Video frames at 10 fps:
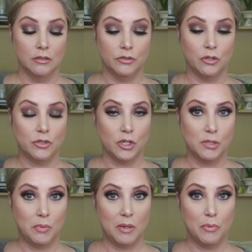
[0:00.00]
So
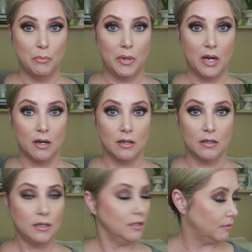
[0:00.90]
just be
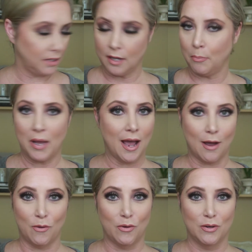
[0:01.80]
prepared.
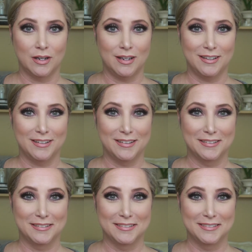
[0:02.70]
Kapow.
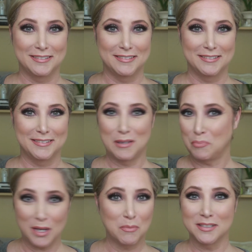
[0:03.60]
The
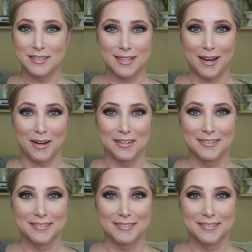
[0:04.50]
pigment's there.